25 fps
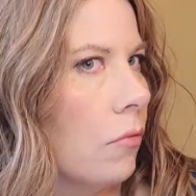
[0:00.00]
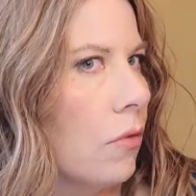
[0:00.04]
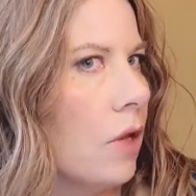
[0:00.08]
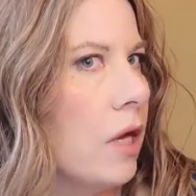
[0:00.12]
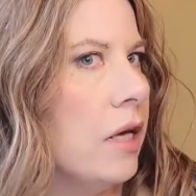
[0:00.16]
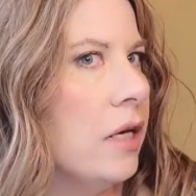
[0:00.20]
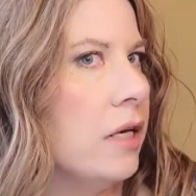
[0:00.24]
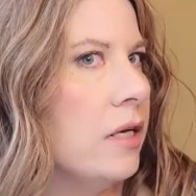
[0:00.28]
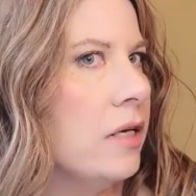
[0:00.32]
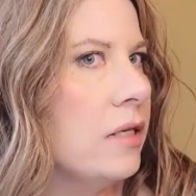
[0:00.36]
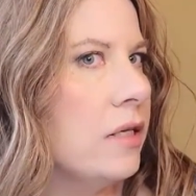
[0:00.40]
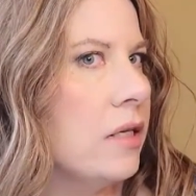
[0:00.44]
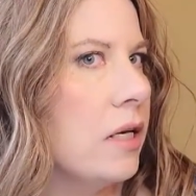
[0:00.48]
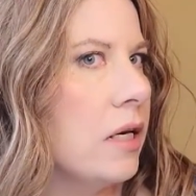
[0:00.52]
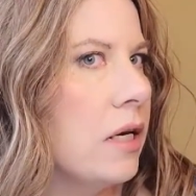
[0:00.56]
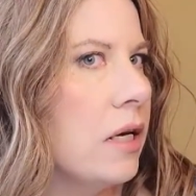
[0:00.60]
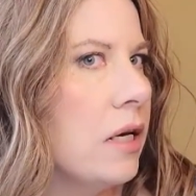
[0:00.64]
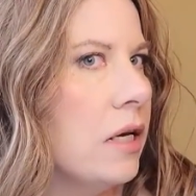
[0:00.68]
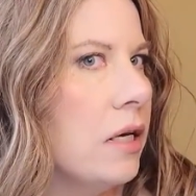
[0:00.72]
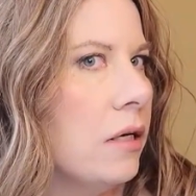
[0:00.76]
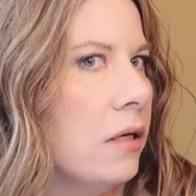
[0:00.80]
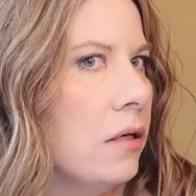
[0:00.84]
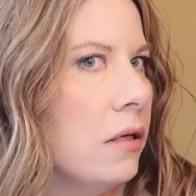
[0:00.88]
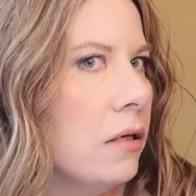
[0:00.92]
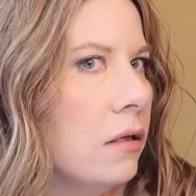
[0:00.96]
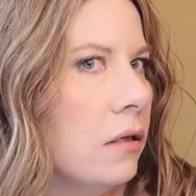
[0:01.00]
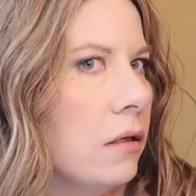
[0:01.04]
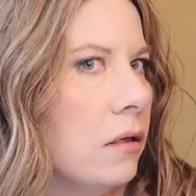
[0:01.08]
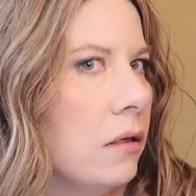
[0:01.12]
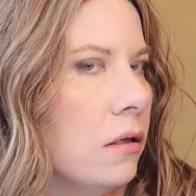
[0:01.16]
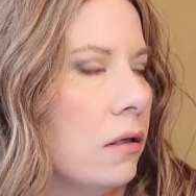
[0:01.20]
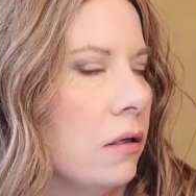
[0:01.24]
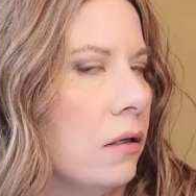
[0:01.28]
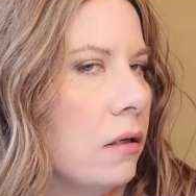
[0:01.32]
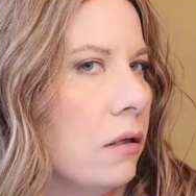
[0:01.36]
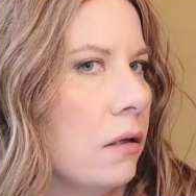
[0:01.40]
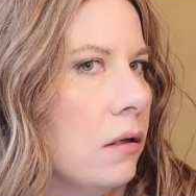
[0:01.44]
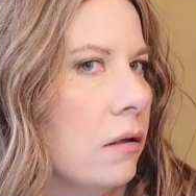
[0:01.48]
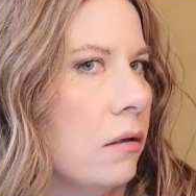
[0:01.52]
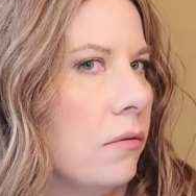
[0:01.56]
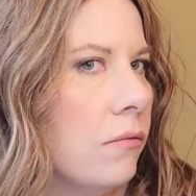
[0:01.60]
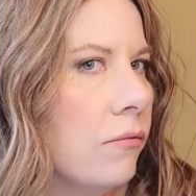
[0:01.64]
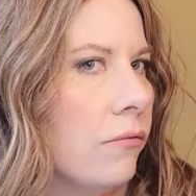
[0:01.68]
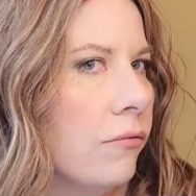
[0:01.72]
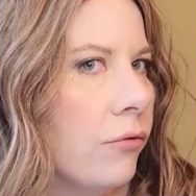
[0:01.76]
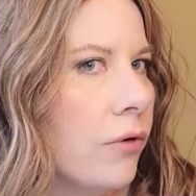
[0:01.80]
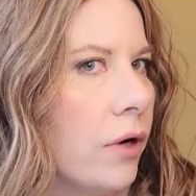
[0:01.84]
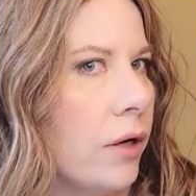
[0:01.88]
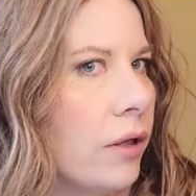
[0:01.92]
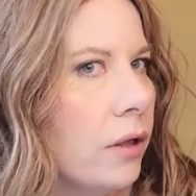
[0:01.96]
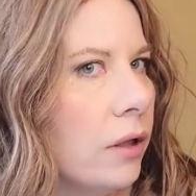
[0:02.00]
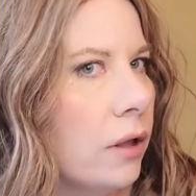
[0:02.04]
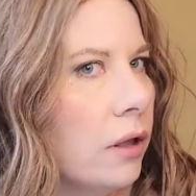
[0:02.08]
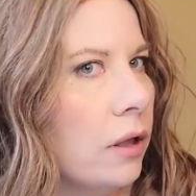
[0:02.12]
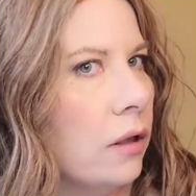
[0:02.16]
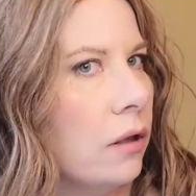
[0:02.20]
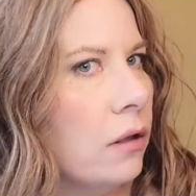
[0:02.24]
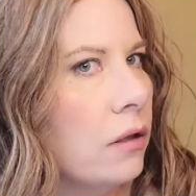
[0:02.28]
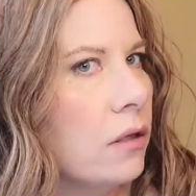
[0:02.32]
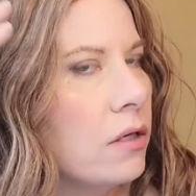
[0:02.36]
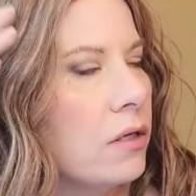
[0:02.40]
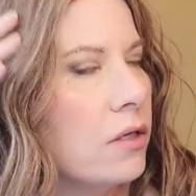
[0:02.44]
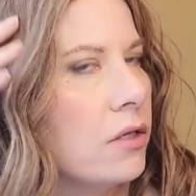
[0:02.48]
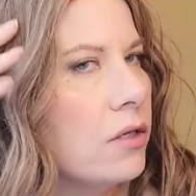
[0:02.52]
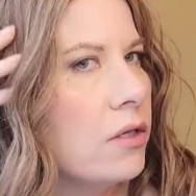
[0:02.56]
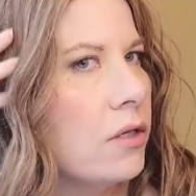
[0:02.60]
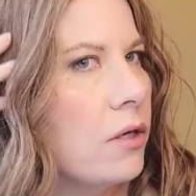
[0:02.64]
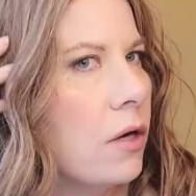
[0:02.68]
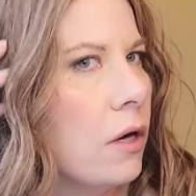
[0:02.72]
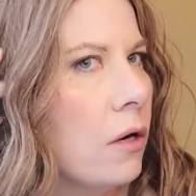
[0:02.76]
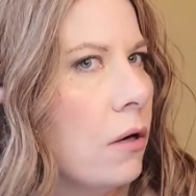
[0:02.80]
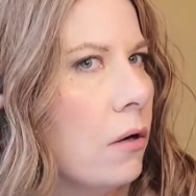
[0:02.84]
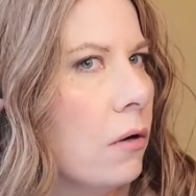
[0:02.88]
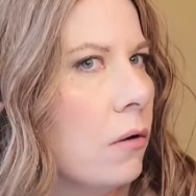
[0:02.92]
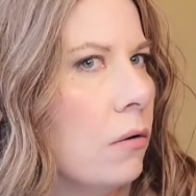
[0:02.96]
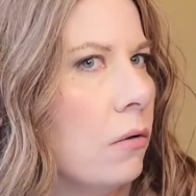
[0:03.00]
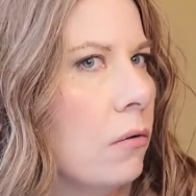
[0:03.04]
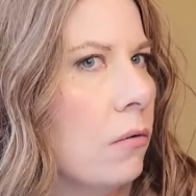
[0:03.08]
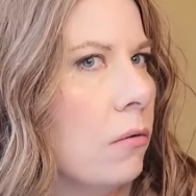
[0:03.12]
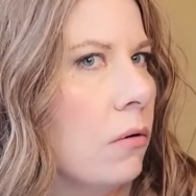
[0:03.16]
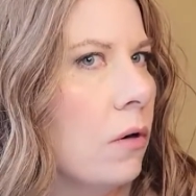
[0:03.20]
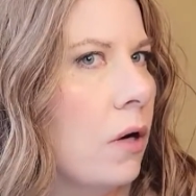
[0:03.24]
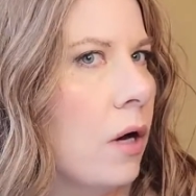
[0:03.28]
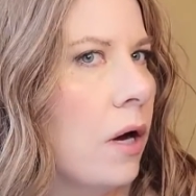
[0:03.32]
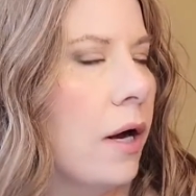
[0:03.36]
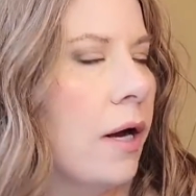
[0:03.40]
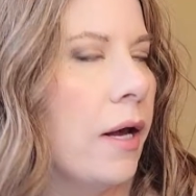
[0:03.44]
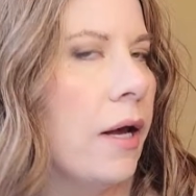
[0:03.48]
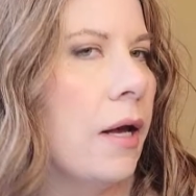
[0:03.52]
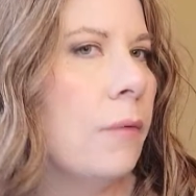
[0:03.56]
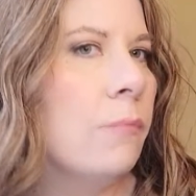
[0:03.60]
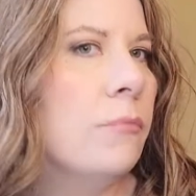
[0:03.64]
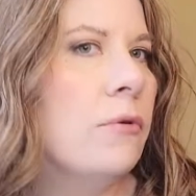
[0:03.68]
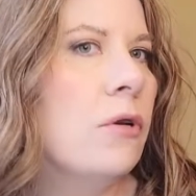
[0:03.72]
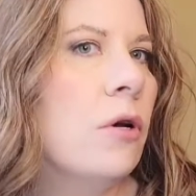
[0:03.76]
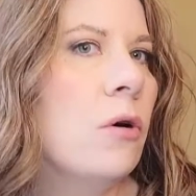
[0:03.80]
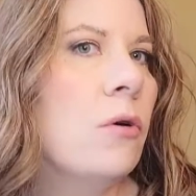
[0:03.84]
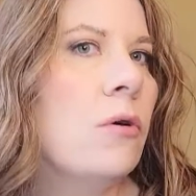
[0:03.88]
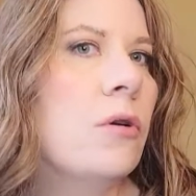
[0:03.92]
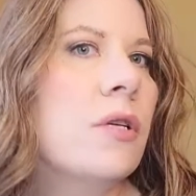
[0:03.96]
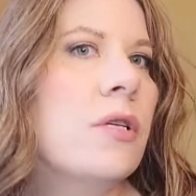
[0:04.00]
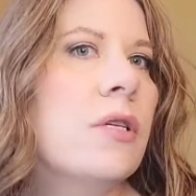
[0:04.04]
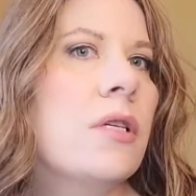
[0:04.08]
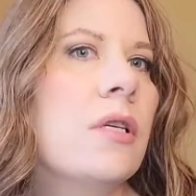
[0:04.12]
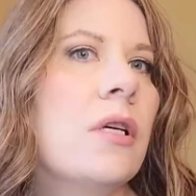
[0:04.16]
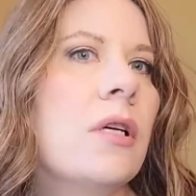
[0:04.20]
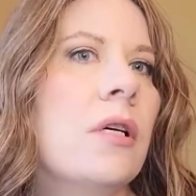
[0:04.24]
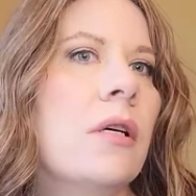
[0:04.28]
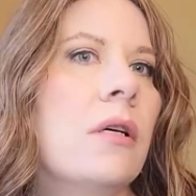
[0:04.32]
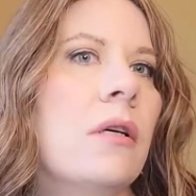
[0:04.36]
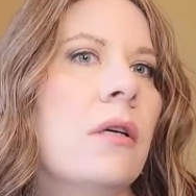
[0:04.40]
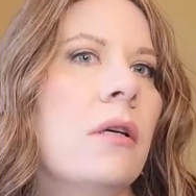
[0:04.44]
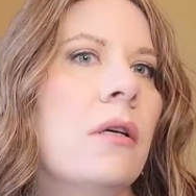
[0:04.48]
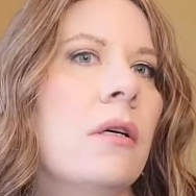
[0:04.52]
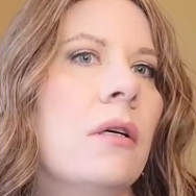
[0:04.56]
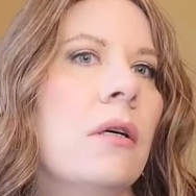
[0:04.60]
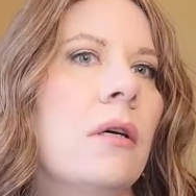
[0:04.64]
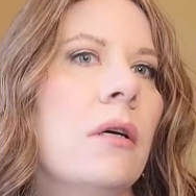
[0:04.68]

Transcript: It is heat friendly, so I am noticing